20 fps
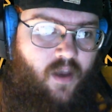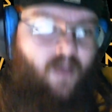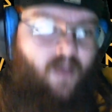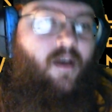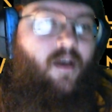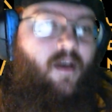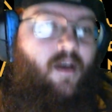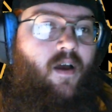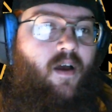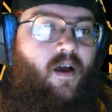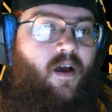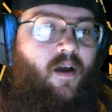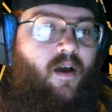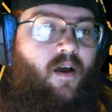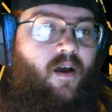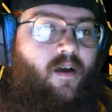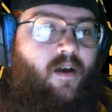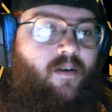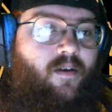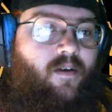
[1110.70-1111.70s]

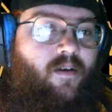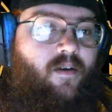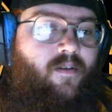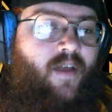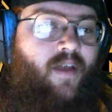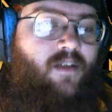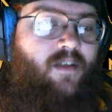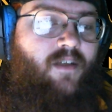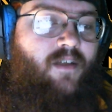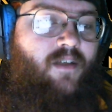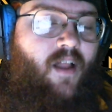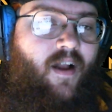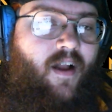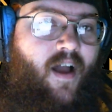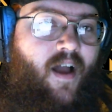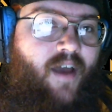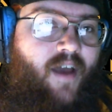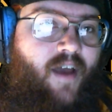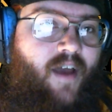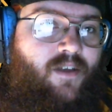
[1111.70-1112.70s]
Thanks a lot,
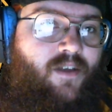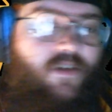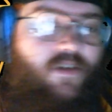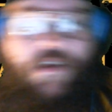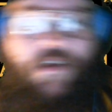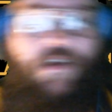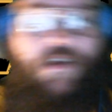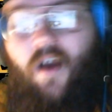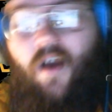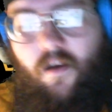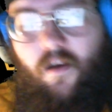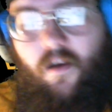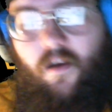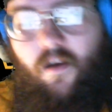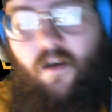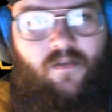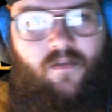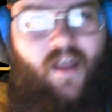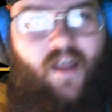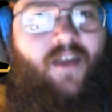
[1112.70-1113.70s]
guys.
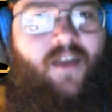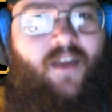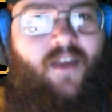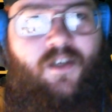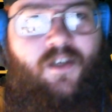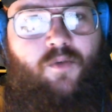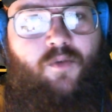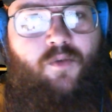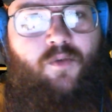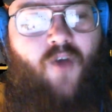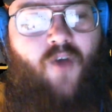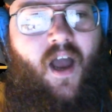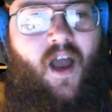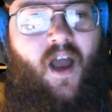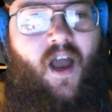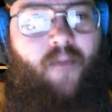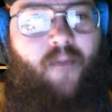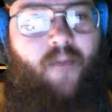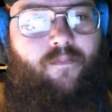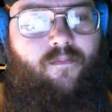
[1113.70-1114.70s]
Like and subscribe.
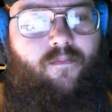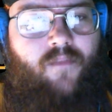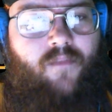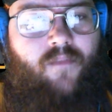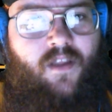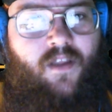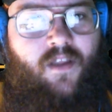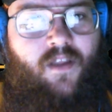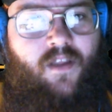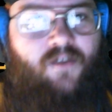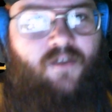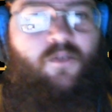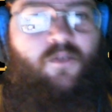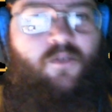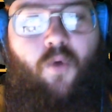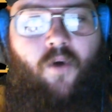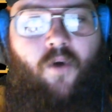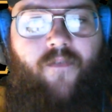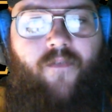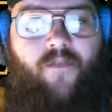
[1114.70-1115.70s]
Need the
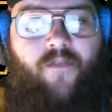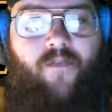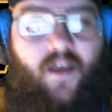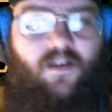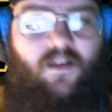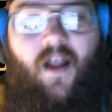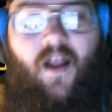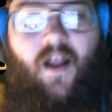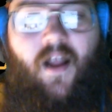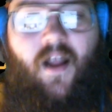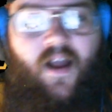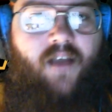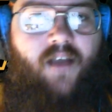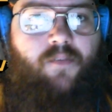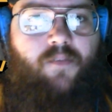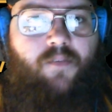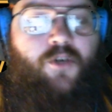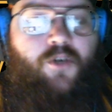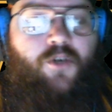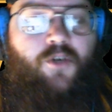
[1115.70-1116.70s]
support. Thanks a lot, guys.
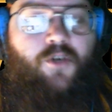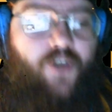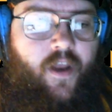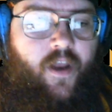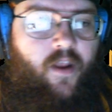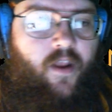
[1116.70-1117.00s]
Appreciate it.